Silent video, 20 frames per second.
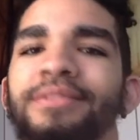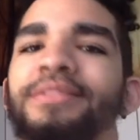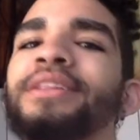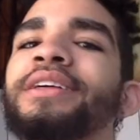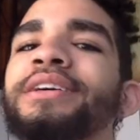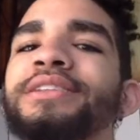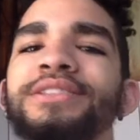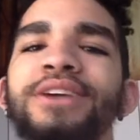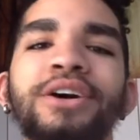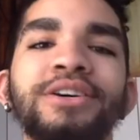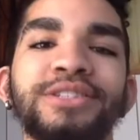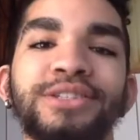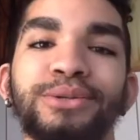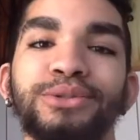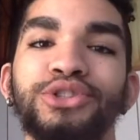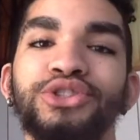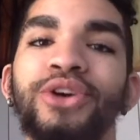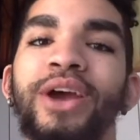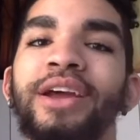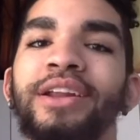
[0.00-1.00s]
it's also
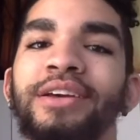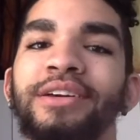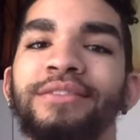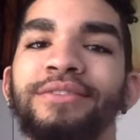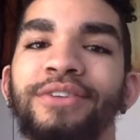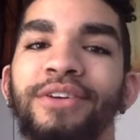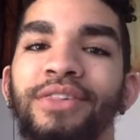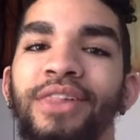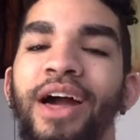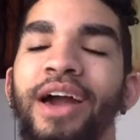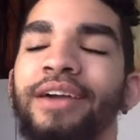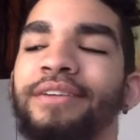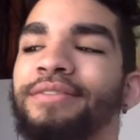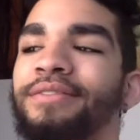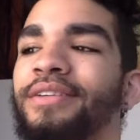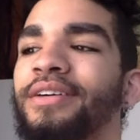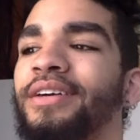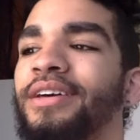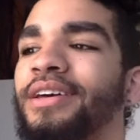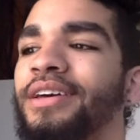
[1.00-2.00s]
training for life,
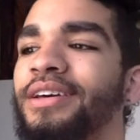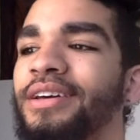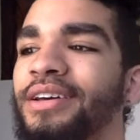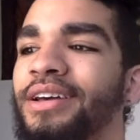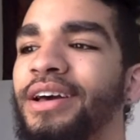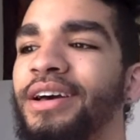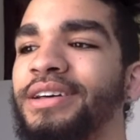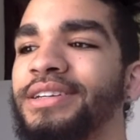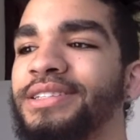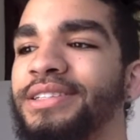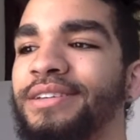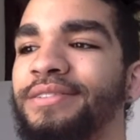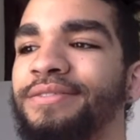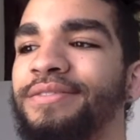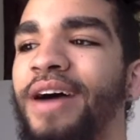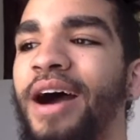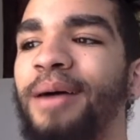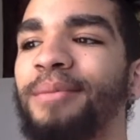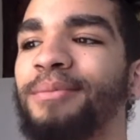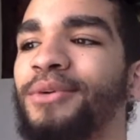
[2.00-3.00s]
because if
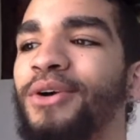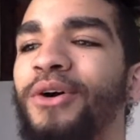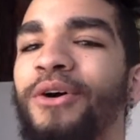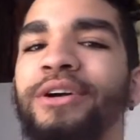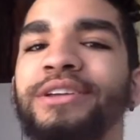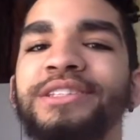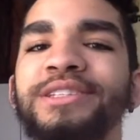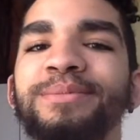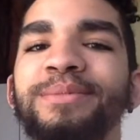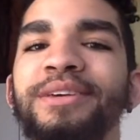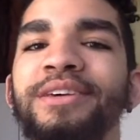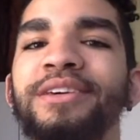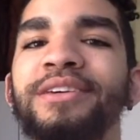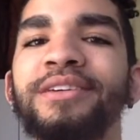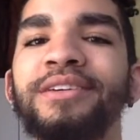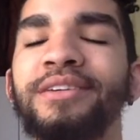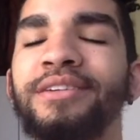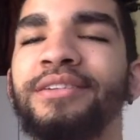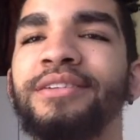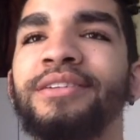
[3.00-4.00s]
I'm going to
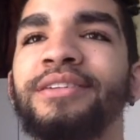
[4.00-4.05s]
be